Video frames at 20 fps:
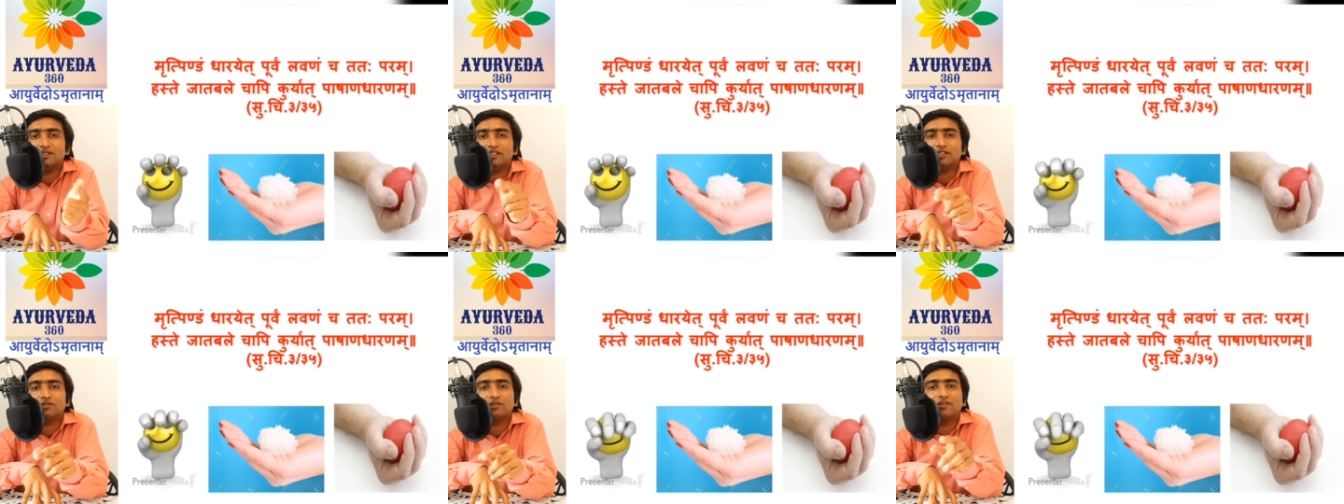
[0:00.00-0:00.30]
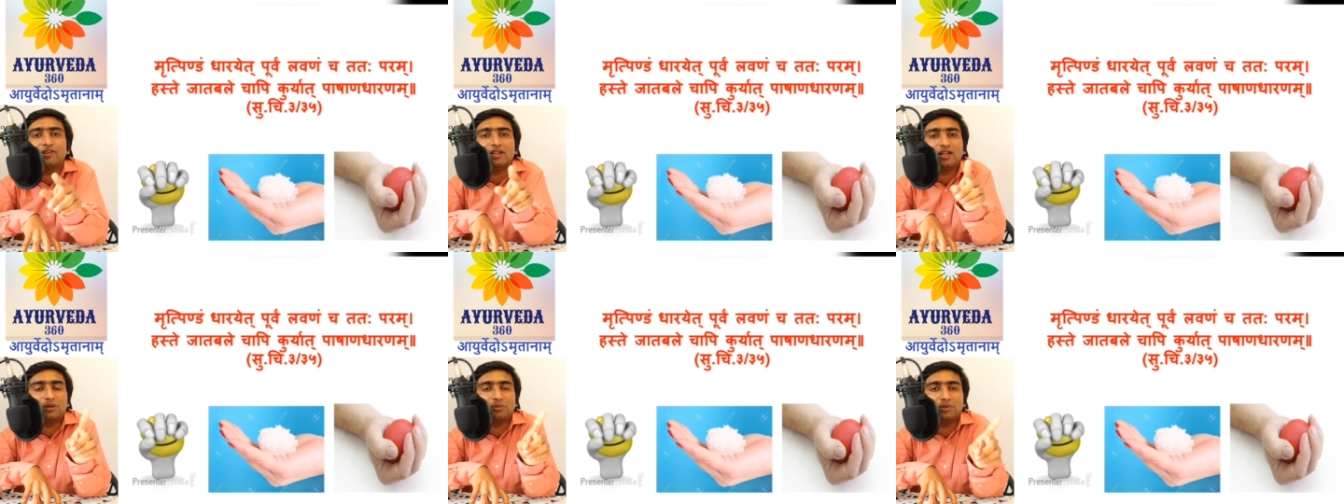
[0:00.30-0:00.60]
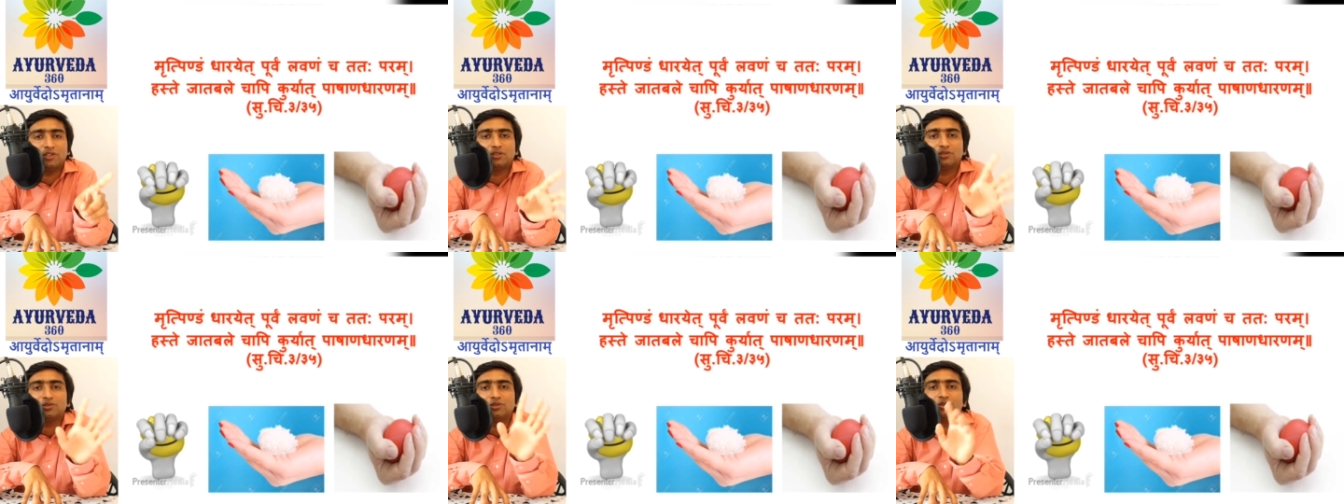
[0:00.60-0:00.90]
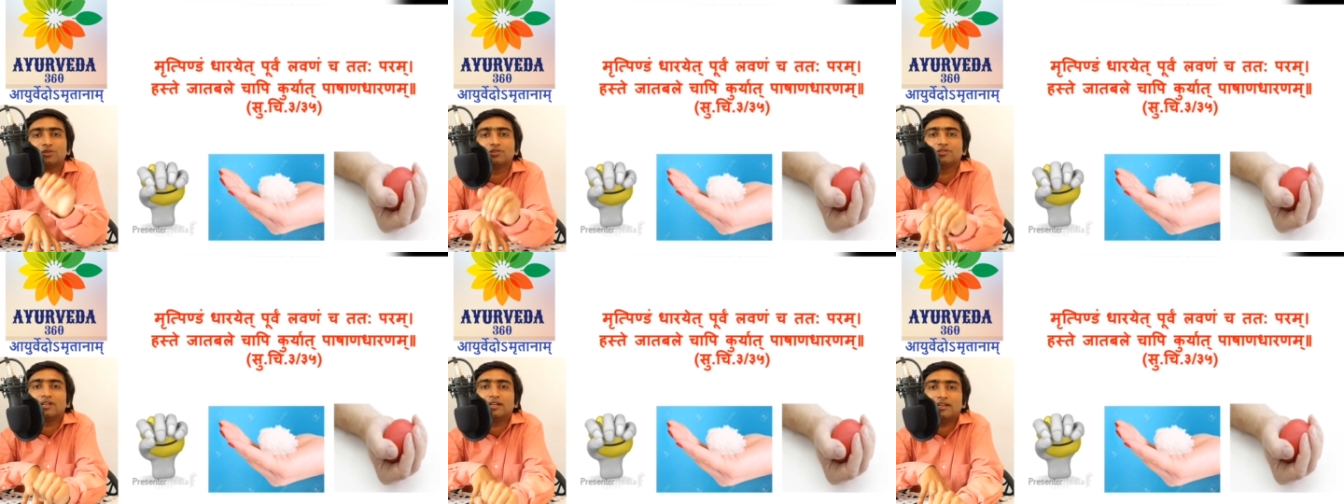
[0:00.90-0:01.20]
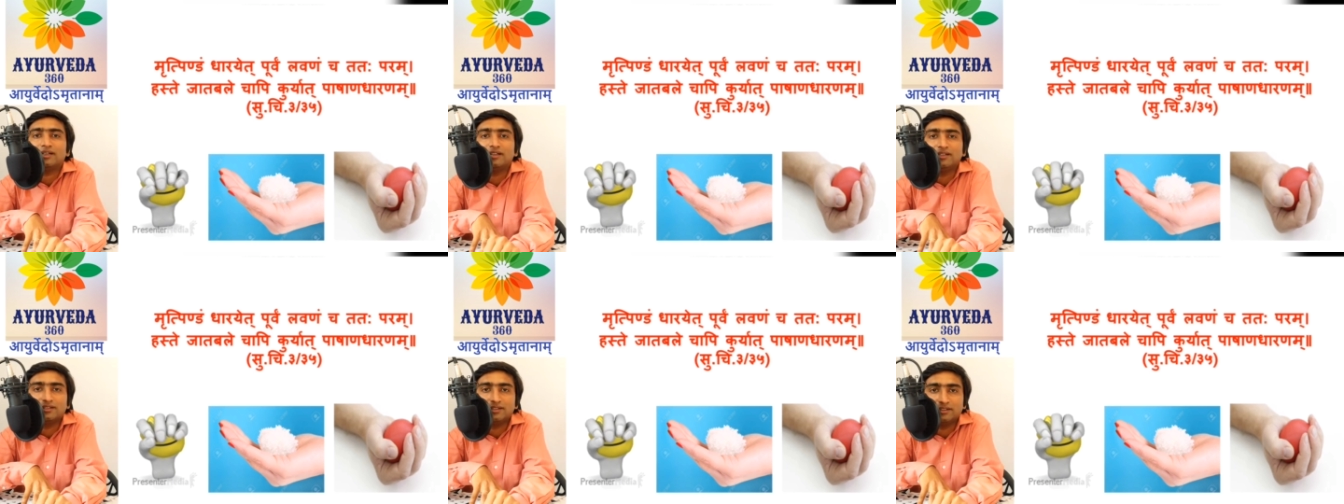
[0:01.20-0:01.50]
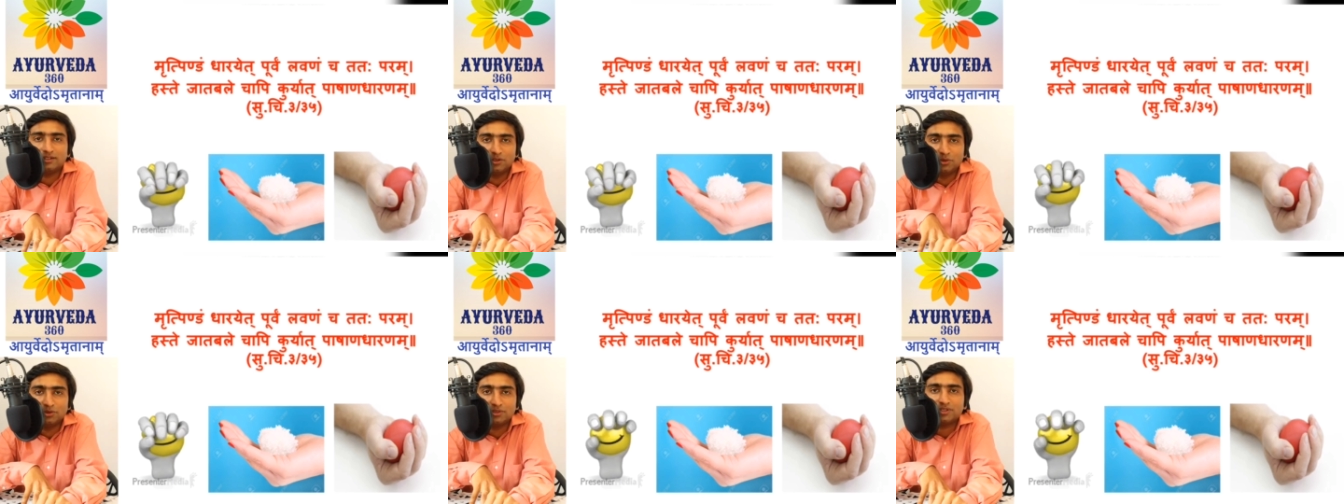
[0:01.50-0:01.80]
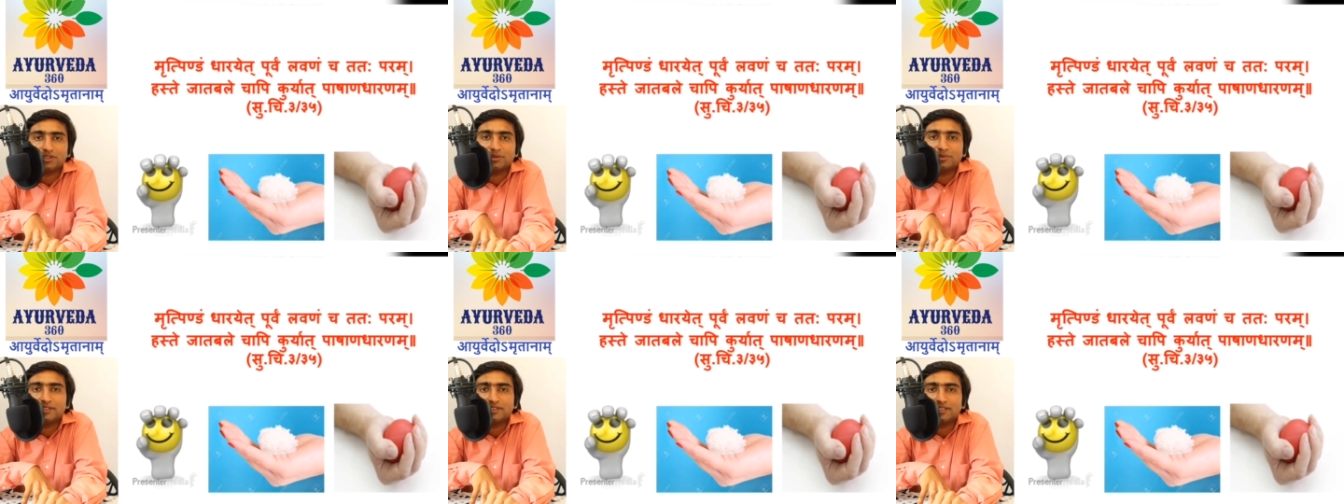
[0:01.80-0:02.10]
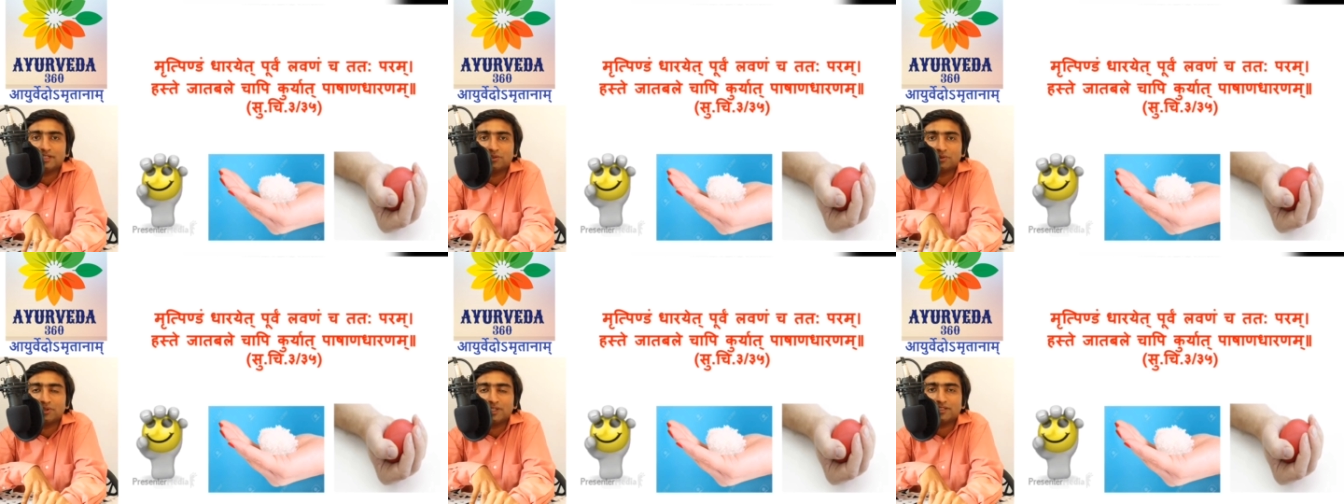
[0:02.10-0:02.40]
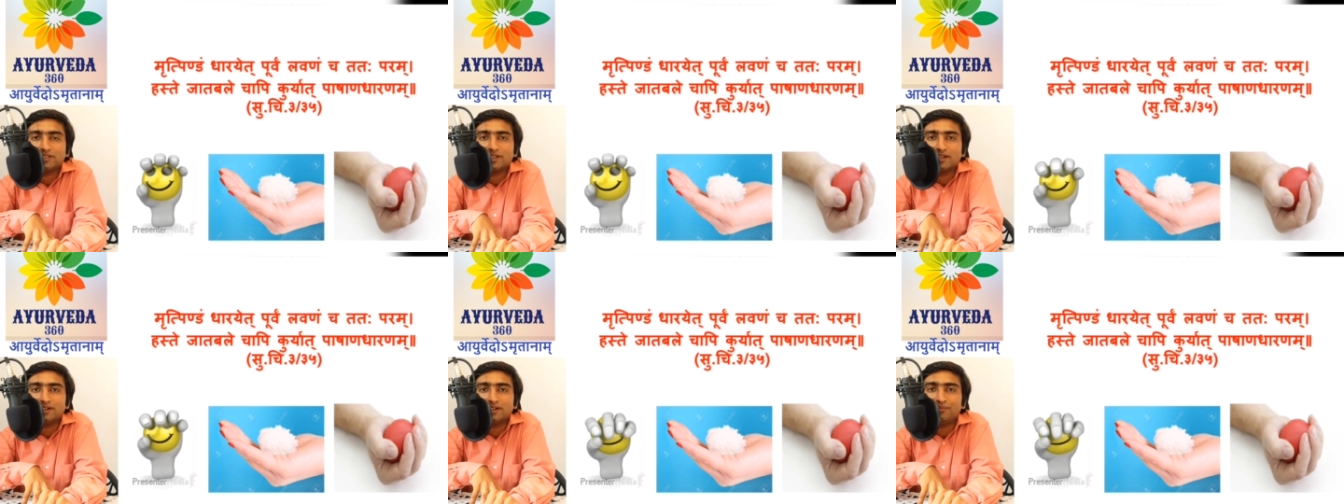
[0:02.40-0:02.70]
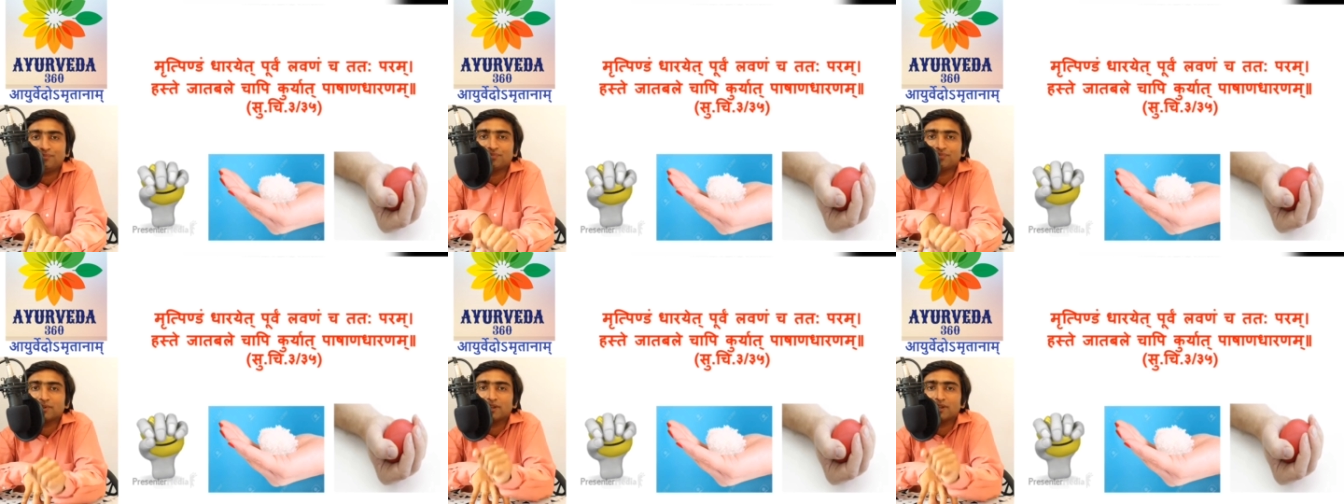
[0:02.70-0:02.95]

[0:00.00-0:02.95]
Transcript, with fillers: That's why we are able to use certain new instruments in today's era.